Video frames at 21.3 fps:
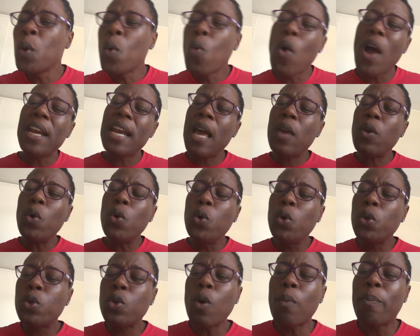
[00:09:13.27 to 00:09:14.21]
When you
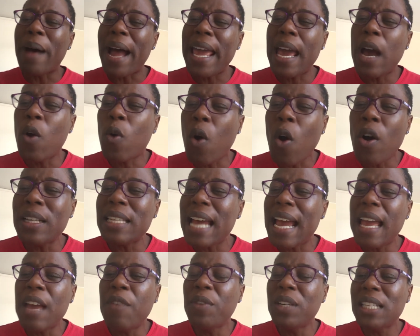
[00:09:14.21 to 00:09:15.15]
used to buy a
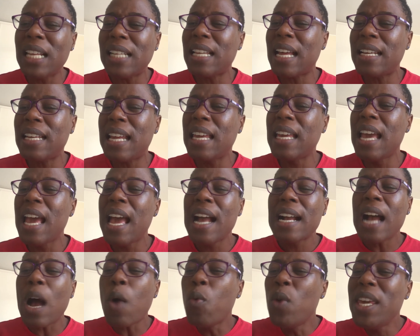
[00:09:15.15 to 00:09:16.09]
quarter every Saturday,
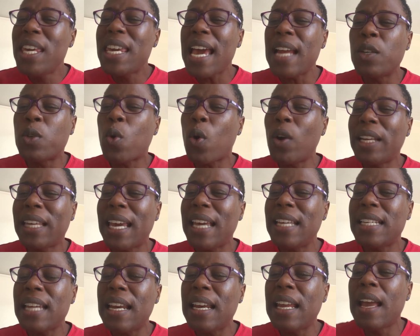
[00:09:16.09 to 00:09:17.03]
a weekend
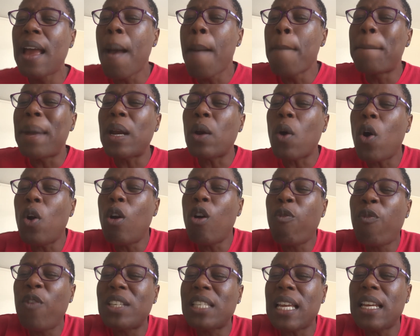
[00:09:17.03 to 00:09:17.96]
collocation, but all
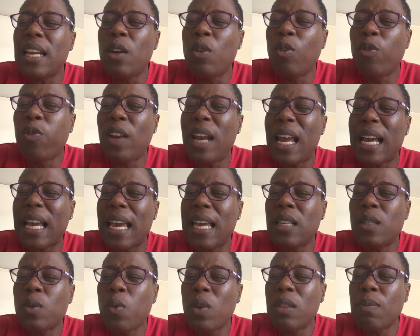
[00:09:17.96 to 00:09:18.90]
of a sudden you feel like,
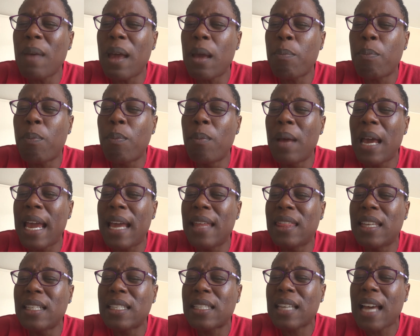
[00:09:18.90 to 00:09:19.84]
ish, with my
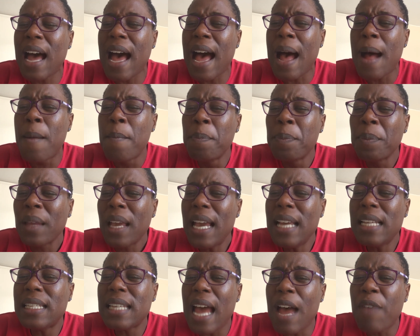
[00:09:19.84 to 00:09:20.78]
this car,
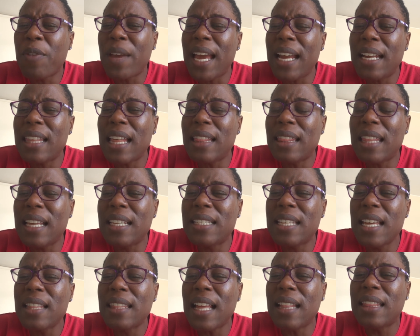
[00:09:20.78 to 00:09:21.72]
ish, I've heard that they're
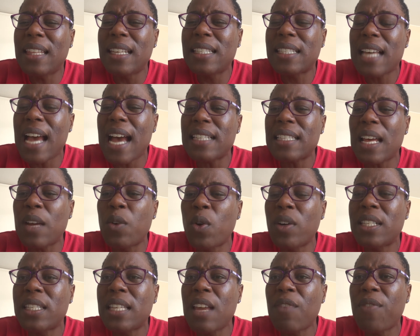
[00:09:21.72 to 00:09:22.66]
saying that these cars are
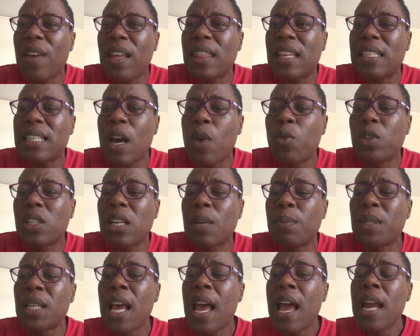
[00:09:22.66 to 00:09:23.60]
not safe at the
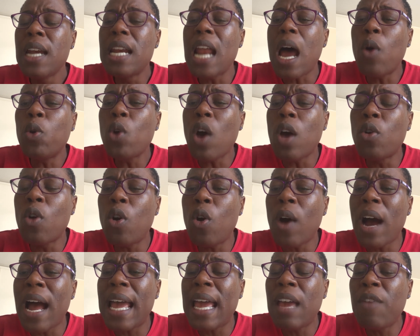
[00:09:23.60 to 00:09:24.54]
townships. Now you are no
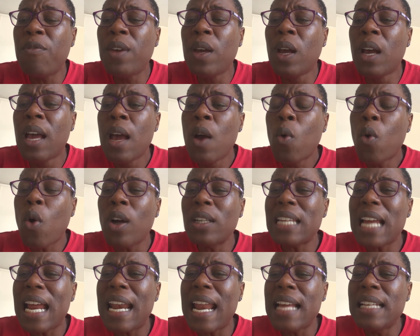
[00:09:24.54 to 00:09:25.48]
longer having
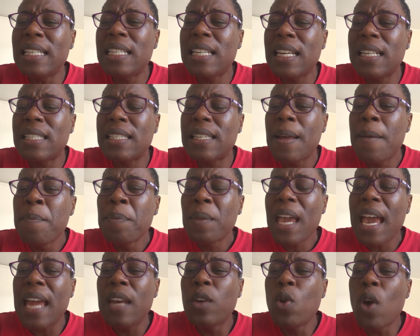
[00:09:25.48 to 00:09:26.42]
quarter lunches,
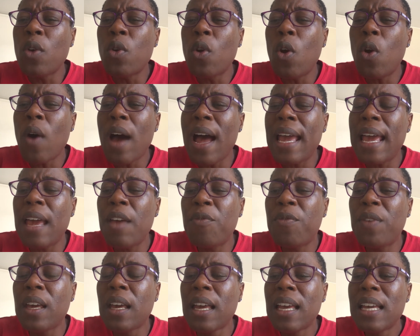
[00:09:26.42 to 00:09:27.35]
and you are no longer
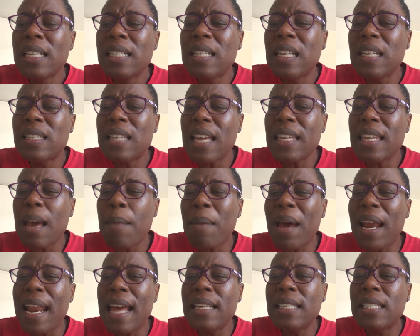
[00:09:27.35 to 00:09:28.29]
having
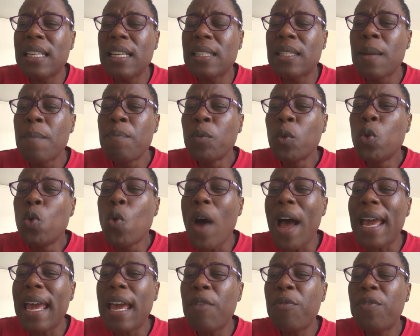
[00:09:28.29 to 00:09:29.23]
shisanyama lunches. You
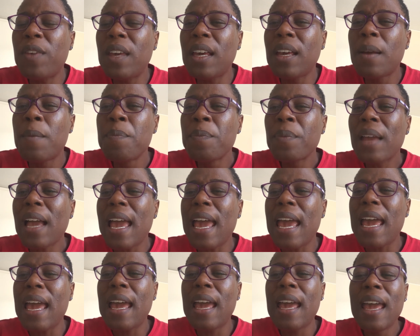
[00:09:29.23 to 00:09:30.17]
are having
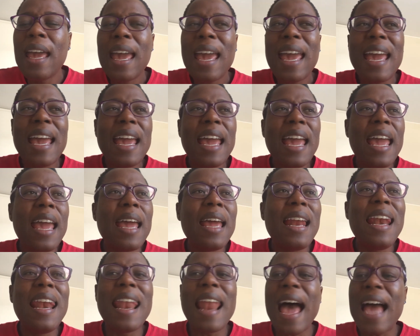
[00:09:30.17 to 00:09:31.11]
a
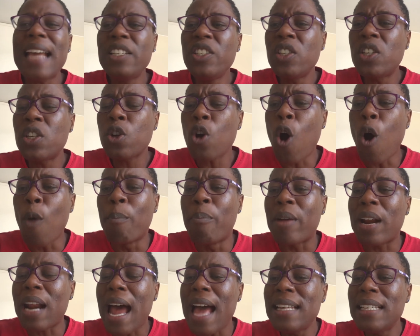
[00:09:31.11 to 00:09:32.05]
lunch or
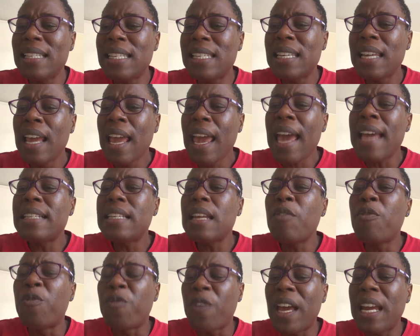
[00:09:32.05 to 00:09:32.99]
brunch at a
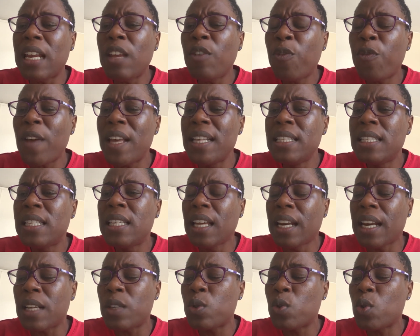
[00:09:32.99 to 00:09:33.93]
very fancy
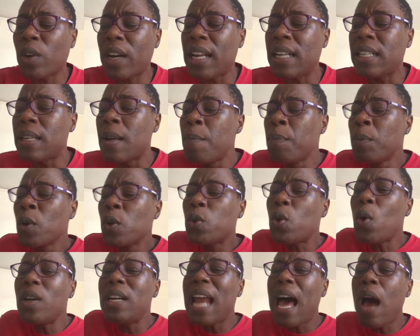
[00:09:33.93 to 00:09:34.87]
restaurant.
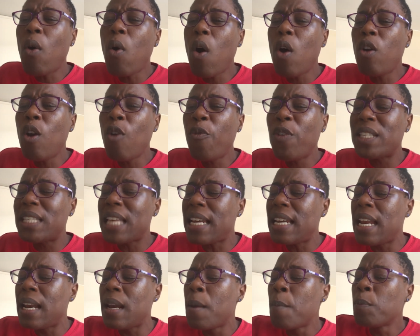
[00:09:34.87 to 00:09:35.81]
So now all of a
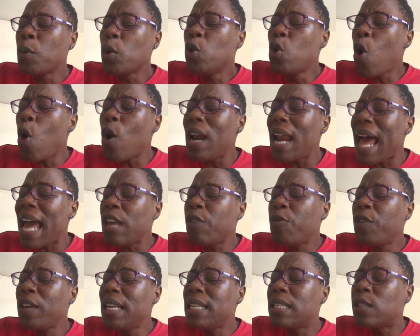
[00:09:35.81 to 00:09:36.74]
sudden your
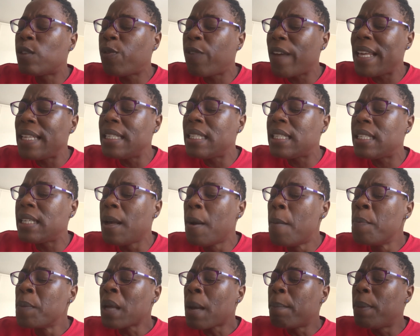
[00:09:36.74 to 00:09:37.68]
life is fancy
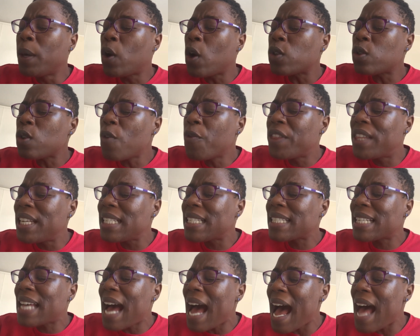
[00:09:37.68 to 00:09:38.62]
because of
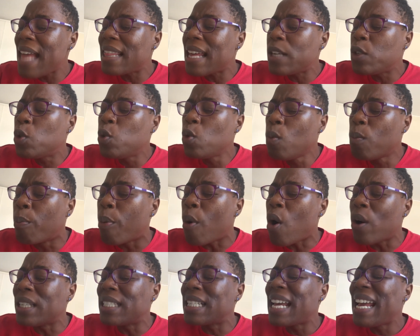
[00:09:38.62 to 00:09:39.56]
this car that you
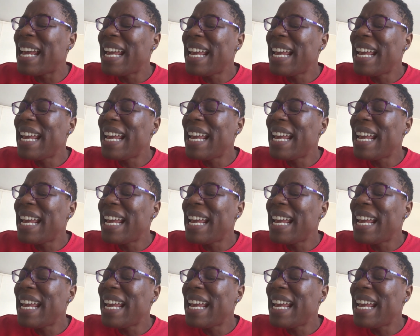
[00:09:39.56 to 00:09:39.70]
bought.